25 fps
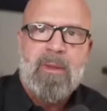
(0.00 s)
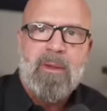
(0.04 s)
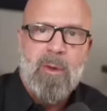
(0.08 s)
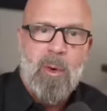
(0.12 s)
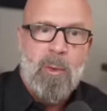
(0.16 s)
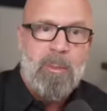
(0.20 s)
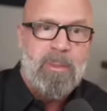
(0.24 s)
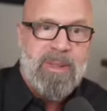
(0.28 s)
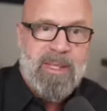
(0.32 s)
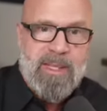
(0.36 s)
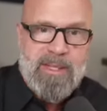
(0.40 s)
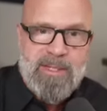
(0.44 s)

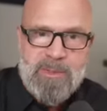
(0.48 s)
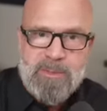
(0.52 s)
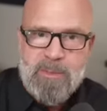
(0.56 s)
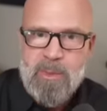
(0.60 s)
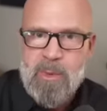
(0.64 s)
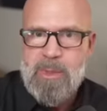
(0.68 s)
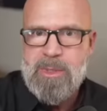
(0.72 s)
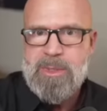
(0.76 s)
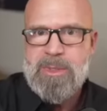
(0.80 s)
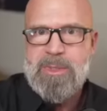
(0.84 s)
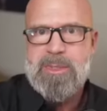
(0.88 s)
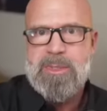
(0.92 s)
Go play
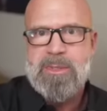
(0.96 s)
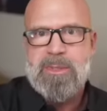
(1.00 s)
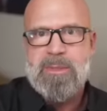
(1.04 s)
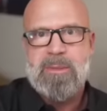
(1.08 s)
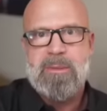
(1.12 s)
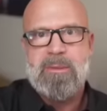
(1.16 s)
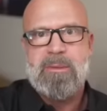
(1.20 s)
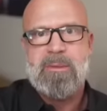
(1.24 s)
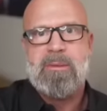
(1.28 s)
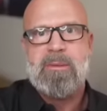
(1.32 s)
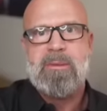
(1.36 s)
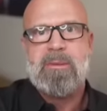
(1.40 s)
sports.
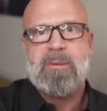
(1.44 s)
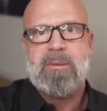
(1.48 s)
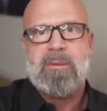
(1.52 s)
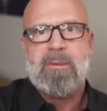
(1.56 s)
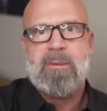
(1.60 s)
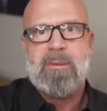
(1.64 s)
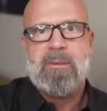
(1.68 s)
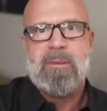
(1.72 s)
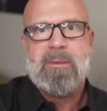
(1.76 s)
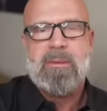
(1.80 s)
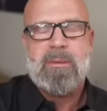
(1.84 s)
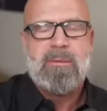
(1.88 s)

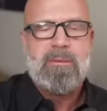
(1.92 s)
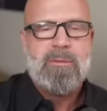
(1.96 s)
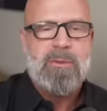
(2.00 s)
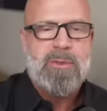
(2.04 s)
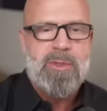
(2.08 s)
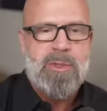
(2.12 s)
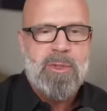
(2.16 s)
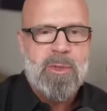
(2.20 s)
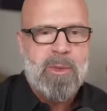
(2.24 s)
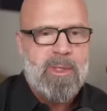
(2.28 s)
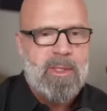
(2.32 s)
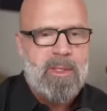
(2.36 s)

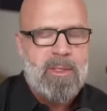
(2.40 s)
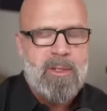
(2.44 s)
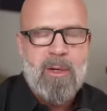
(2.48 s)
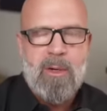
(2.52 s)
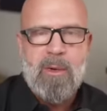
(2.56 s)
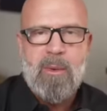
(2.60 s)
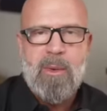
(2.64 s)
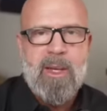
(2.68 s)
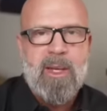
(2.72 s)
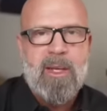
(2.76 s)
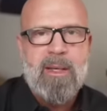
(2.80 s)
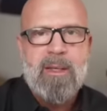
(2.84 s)
Join a
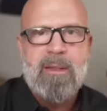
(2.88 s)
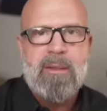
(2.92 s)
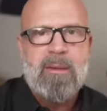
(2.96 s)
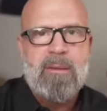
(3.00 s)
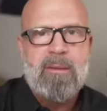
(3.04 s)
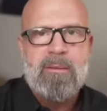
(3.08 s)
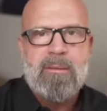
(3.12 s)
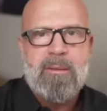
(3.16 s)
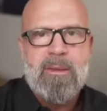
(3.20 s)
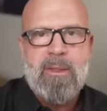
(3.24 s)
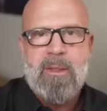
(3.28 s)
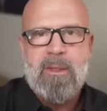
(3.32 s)
co-ed,
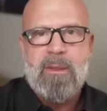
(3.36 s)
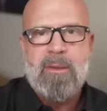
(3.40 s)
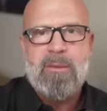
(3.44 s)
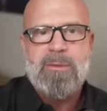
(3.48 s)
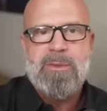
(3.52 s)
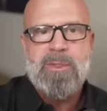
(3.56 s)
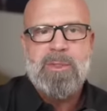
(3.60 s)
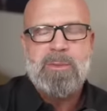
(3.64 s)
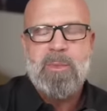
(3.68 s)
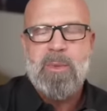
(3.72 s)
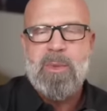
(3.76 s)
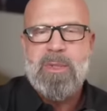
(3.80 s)
you know,
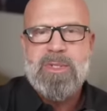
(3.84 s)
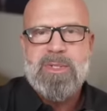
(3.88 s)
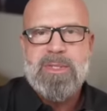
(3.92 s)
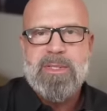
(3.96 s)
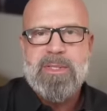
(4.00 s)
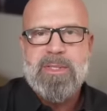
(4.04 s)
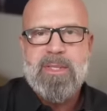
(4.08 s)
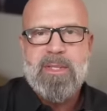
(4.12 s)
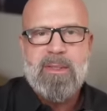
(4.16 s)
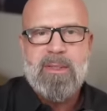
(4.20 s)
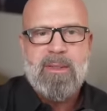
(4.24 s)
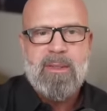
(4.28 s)
sports
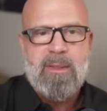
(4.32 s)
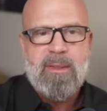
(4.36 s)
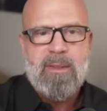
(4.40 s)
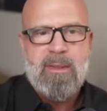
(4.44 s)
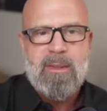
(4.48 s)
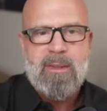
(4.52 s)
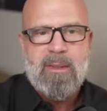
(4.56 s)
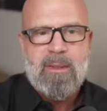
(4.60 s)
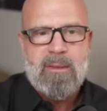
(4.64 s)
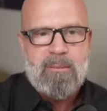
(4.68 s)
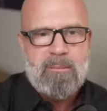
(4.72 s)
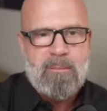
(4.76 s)
league,
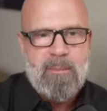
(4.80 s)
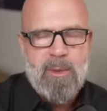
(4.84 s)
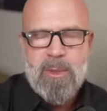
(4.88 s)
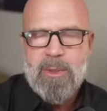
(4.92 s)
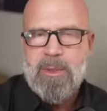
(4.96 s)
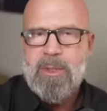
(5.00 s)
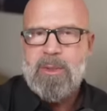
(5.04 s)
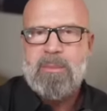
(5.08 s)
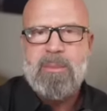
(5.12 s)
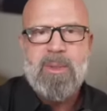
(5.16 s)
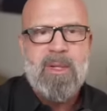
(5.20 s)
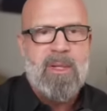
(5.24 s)

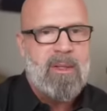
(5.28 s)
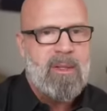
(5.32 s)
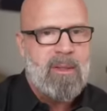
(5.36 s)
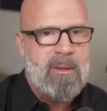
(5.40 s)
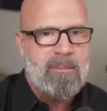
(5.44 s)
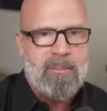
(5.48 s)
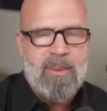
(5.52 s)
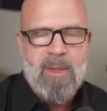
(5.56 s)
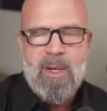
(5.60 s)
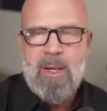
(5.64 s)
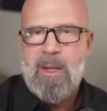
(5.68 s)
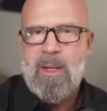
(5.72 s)
murder
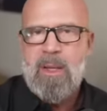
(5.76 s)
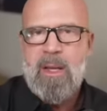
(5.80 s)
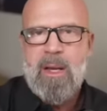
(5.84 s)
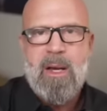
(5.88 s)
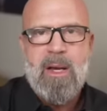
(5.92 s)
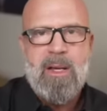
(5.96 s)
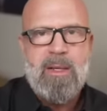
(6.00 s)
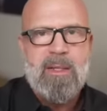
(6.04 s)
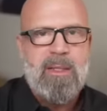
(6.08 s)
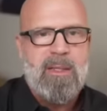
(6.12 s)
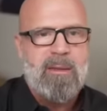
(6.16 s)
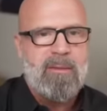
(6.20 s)
ball, ball
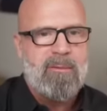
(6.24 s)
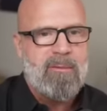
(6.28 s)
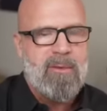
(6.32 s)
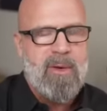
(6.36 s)
hockey,